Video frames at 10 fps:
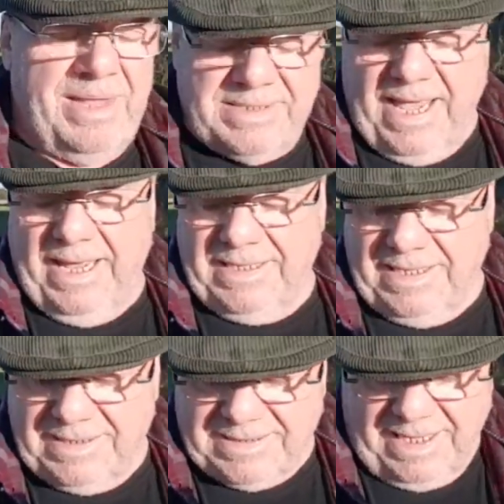saying
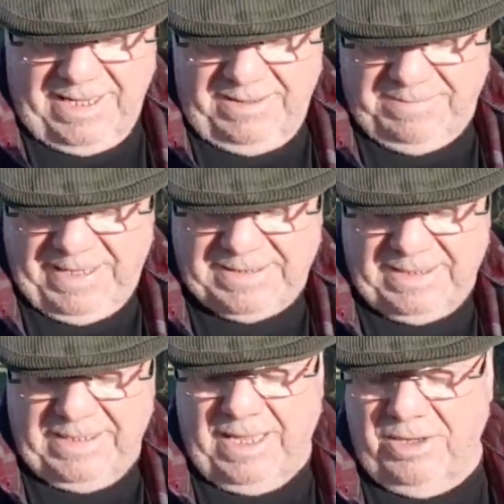that
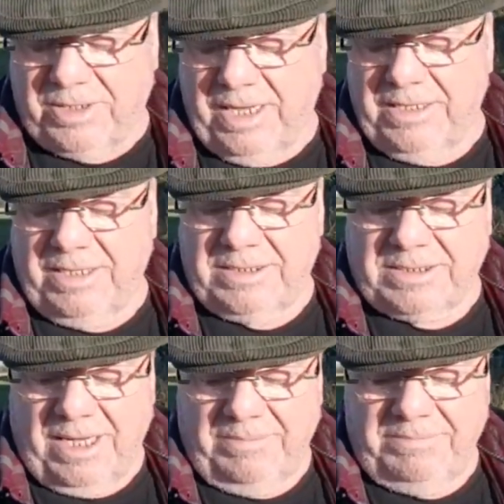basically they're looking at
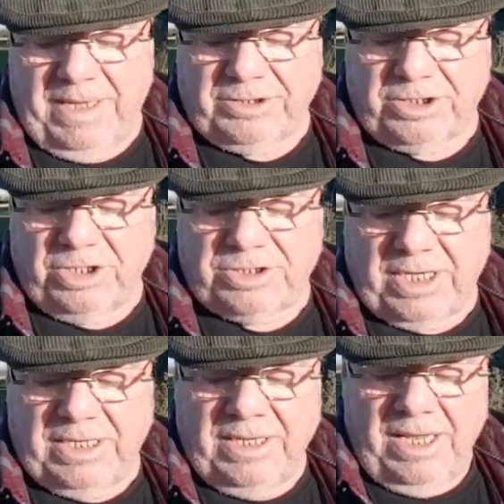
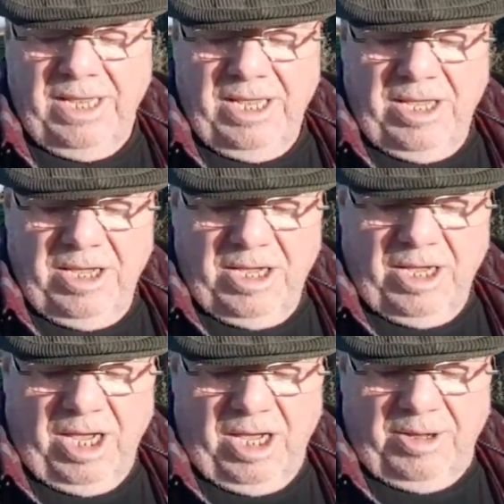introducing
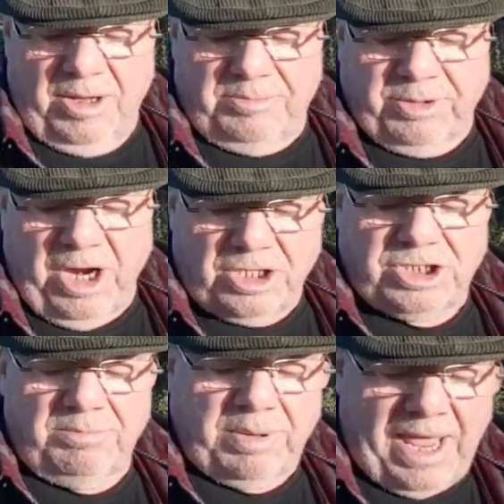
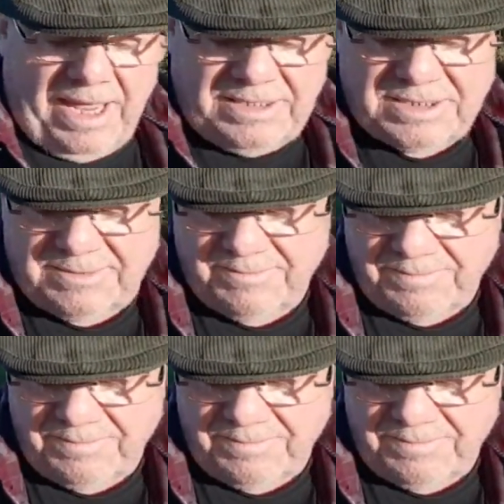production plans